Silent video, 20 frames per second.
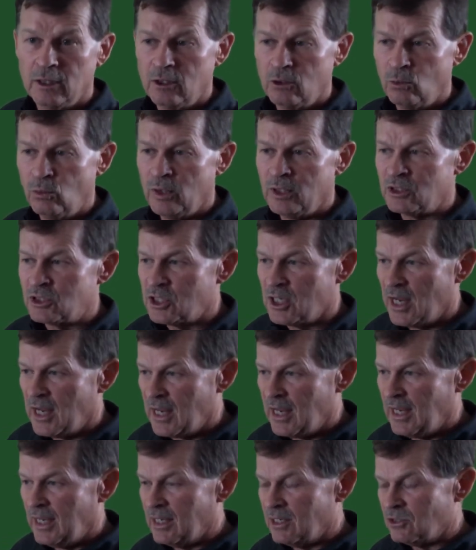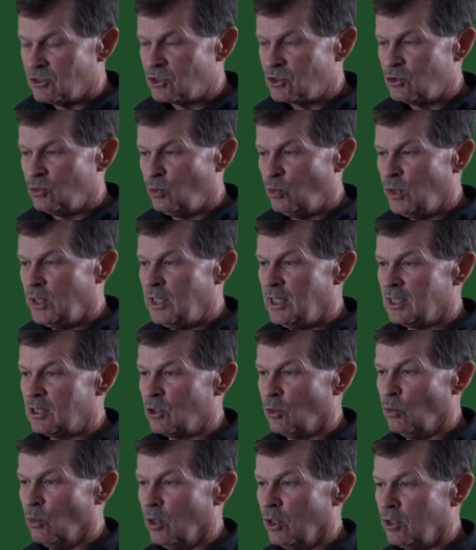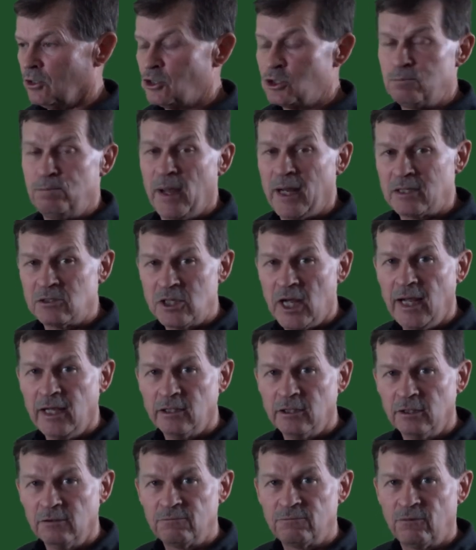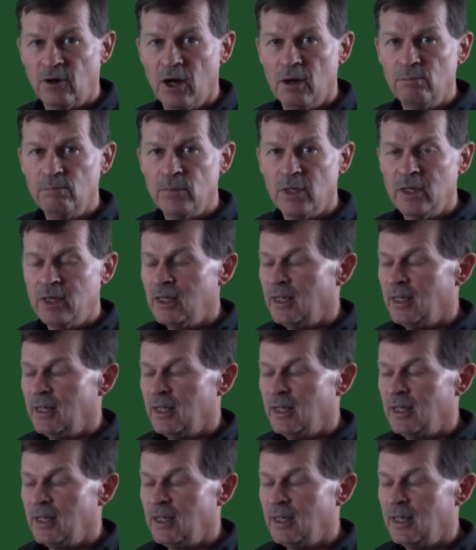which is we get the word spectator from,